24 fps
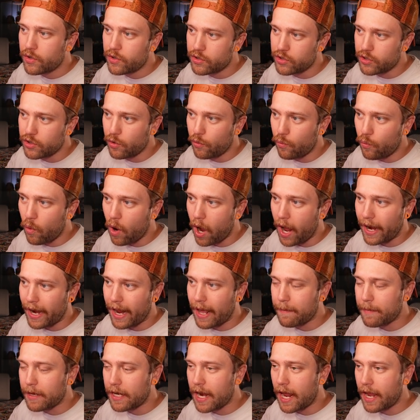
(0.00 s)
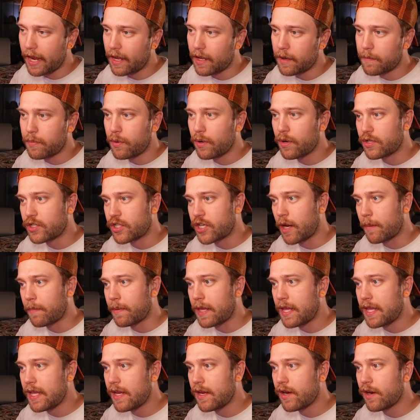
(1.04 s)
do what? I mean, I could push up
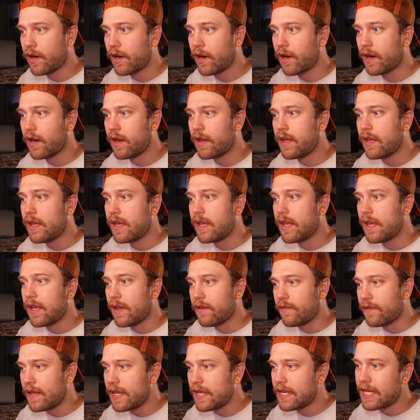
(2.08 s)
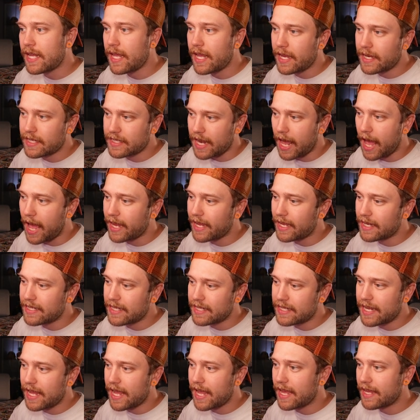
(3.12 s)
here. If he takes, I get
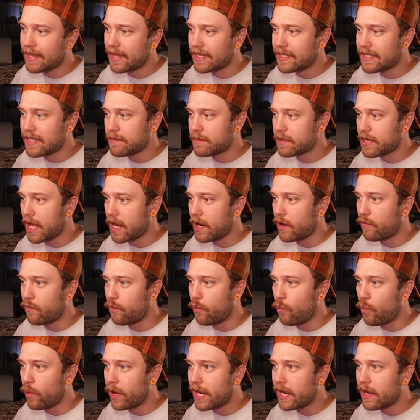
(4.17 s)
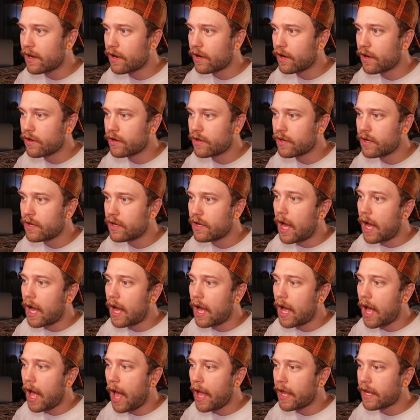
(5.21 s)
to take. That seems kind of weird.
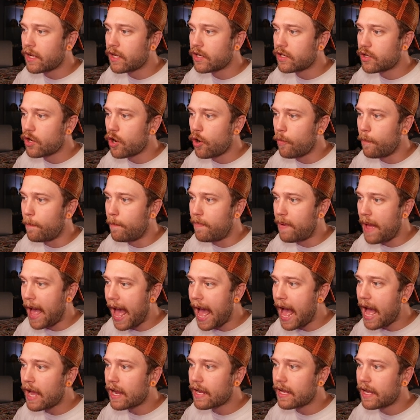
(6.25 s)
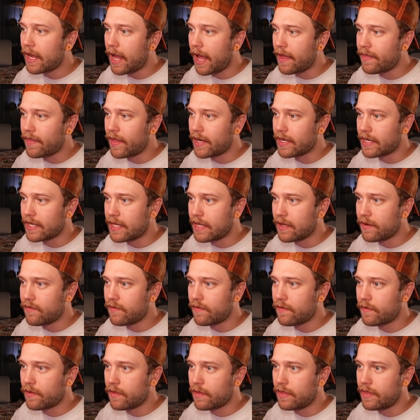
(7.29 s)
I could go back and then give
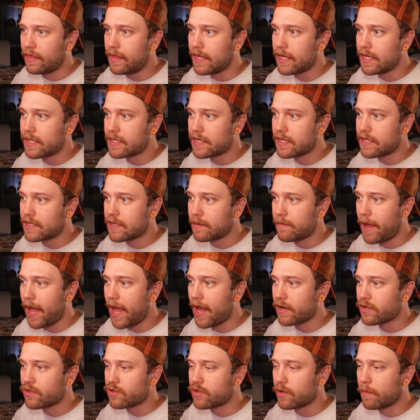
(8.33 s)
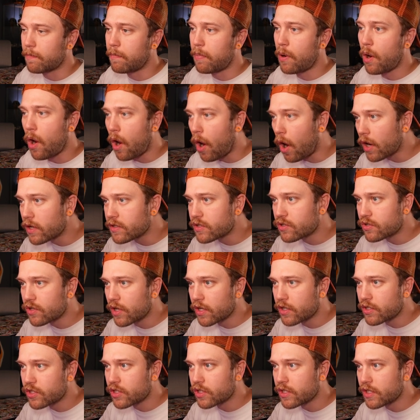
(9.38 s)
this some extra pawn
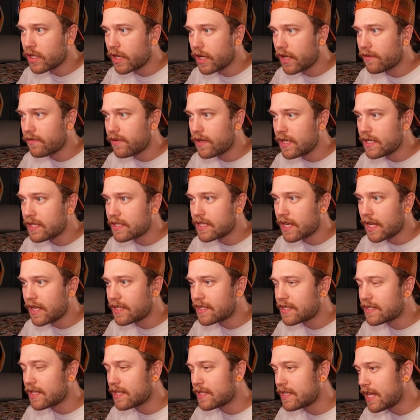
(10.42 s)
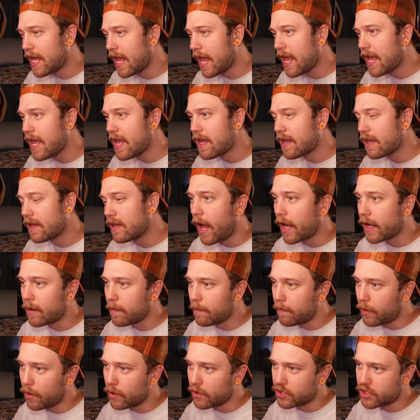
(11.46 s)
structure. If he decides to take, I
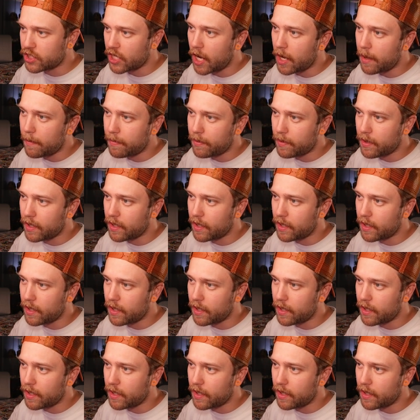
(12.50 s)
can push up.